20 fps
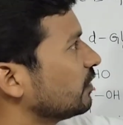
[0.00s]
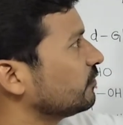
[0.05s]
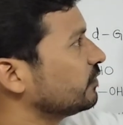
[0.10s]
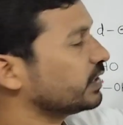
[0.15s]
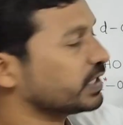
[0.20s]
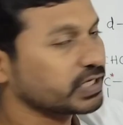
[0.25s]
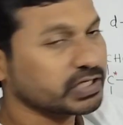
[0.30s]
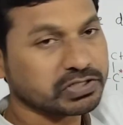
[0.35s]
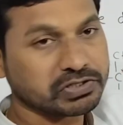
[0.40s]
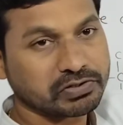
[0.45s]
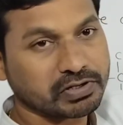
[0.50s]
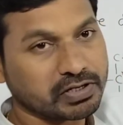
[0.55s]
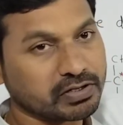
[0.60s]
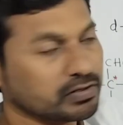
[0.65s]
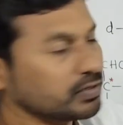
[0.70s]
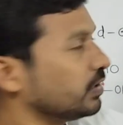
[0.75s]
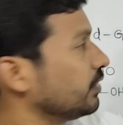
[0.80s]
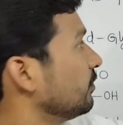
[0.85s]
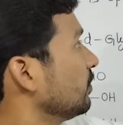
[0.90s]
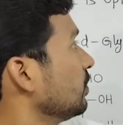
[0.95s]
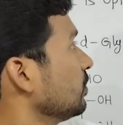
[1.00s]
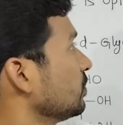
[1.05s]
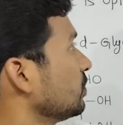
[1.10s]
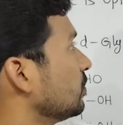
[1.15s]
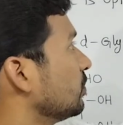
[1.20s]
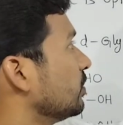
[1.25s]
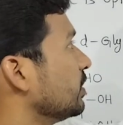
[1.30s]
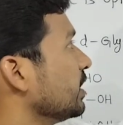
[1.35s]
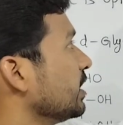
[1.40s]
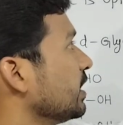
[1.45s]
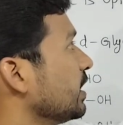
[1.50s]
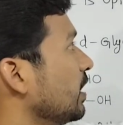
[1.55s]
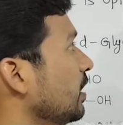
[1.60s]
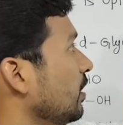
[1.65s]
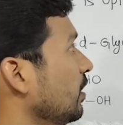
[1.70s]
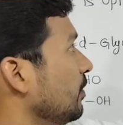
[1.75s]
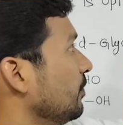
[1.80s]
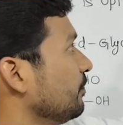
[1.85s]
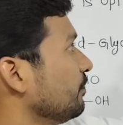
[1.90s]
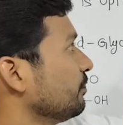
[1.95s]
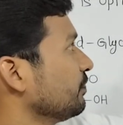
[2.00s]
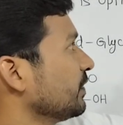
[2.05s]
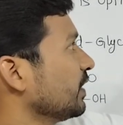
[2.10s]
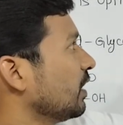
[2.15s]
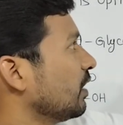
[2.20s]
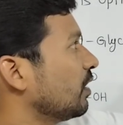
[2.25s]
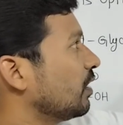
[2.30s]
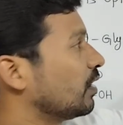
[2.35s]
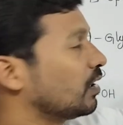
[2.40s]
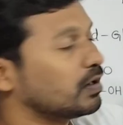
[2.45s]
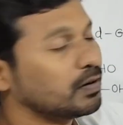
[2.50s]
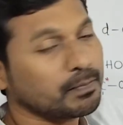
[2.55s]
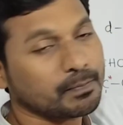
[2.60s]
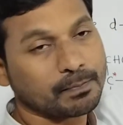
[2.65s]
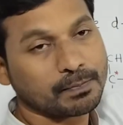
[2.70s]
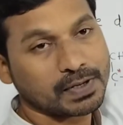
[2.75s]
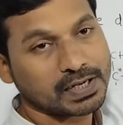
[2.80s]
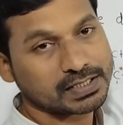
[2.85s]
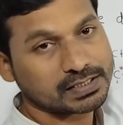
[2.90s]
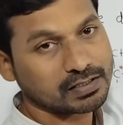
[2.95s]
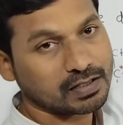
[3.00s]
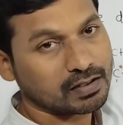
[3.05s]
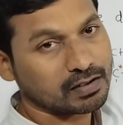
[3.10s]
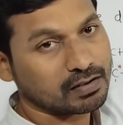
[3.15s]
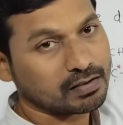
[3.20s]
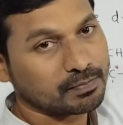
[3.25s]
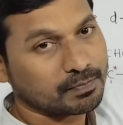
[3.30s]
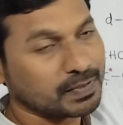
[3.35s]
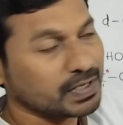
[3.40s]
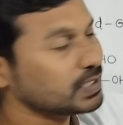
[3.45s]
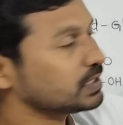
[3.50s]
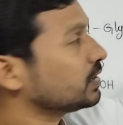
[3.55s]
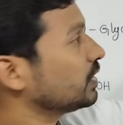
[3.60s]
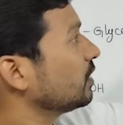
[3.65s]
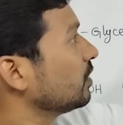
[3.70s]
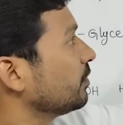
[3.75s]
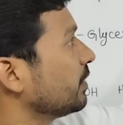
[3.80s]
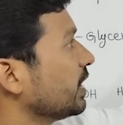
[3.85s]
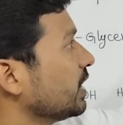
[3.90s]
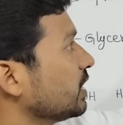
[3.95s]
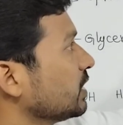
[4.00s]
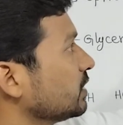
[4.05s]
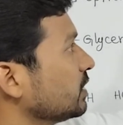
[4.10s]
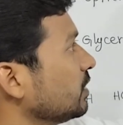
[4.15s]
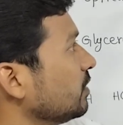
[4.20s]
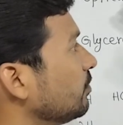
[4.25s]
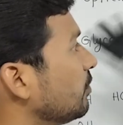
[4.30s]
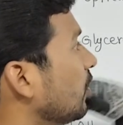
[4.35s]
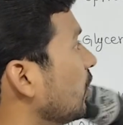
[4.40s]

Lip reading: of dextro and levo, so DL or plus and minus in